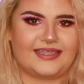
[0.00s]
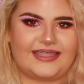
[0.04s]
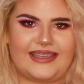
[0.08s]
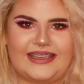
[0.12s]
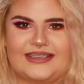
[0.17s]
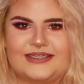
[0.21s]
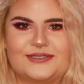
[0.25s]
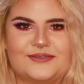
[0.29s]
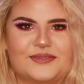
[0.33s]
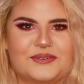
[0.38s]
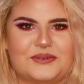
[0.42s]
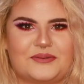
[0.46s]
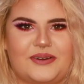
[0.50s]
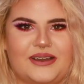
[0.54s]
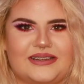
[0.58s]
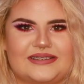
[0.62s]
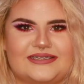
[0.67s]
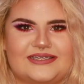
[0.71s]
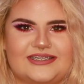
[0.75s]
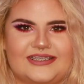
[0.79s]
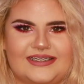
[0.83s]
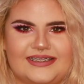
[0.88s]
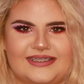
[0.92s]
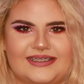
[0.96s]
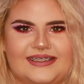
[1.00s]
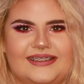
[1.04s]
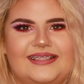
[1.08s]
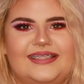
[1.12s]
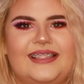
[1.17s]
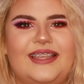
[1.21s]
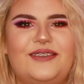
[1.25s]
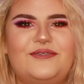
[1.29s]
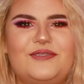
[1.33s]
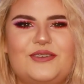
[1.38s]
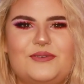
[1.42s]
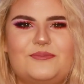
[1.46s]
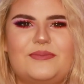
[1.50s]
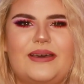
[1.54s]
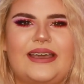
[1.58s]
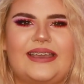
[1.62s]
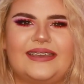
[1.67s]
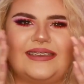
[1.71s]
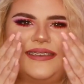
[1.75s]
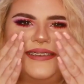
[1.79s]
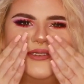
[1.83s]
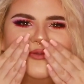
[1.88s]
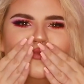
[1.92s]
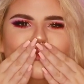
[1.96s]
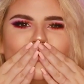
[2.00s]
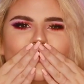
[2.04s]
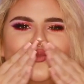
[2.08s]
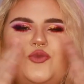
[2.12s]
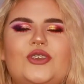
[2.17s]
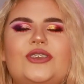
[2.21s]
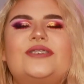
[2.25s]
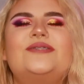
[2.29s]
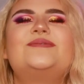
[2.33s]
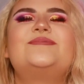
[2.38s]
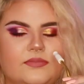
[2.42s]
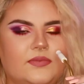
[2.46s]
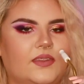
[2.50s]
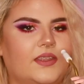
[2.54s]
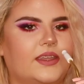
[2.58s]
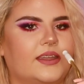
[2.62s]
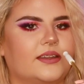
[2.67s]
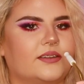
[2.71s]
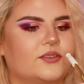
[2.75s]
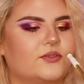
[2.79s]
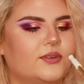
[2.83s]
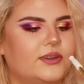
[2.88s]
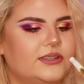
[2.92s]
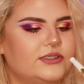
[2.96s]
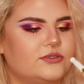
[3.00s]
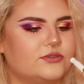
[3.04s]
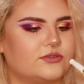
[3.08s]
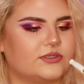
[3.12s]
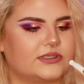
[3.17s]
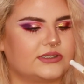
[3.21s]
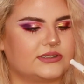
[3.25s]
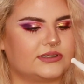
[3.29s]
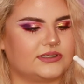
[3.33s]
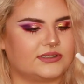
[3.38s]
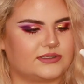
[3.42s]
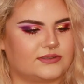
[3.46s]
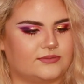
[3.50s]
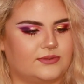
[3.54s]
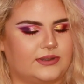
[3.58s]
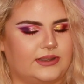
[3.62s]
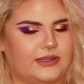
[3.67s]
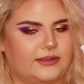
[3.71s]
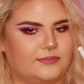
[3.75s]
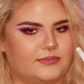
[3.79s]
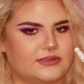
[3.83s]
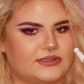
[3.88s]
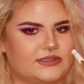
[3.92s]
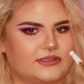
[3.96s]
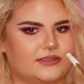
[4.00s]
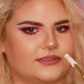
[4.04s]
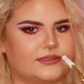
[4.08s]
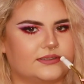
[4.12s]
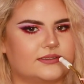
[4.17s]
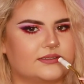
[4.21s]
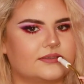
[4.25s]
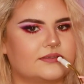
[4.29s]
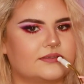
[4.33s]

Thanks for watching. Love you. Bye. How do I drink this with lipstick?